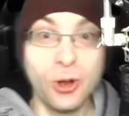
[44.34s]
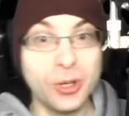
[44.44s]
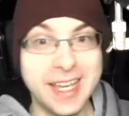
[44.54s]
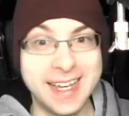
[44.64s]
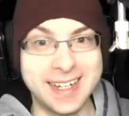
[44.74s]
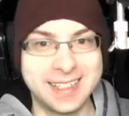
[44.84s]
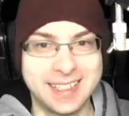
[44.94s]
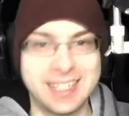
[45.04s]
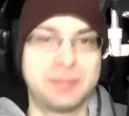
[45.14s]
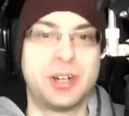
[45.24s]
Oh yeah,
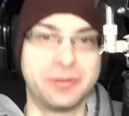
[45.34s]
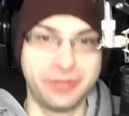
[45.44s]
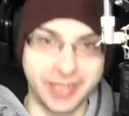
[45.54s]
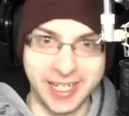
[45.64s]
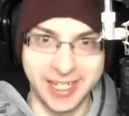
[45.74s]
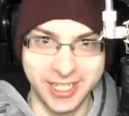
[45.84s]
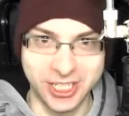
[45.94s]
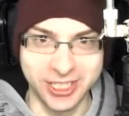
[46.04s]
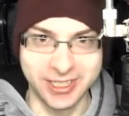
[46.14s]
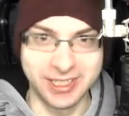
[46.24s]
I am on
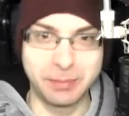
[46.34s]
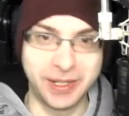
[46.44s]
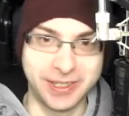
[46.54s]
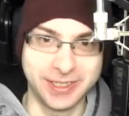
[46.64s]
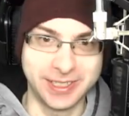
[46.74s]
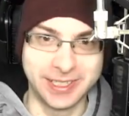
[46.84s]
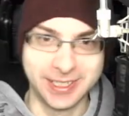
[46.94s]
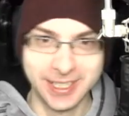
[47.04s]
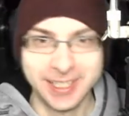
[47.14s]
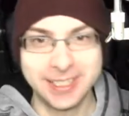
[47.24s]
vacation, apparently.